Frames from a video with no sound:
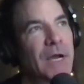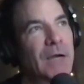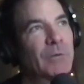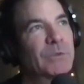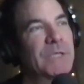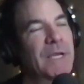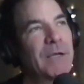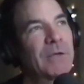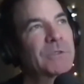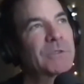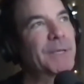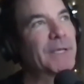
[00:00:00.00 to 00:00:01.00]
I was a
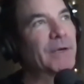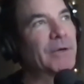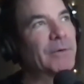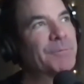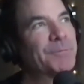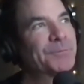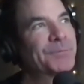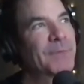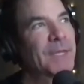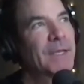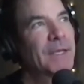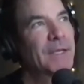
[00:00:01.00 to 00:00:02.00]
house painter
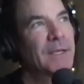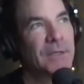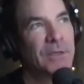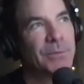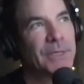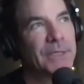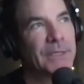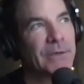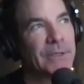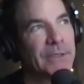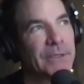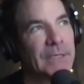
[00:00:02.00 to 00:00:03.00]
in the Bay
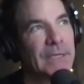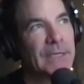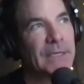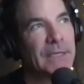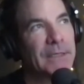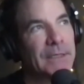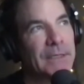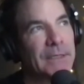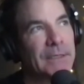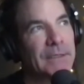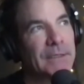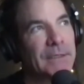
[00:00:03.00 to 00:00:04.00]
Area, and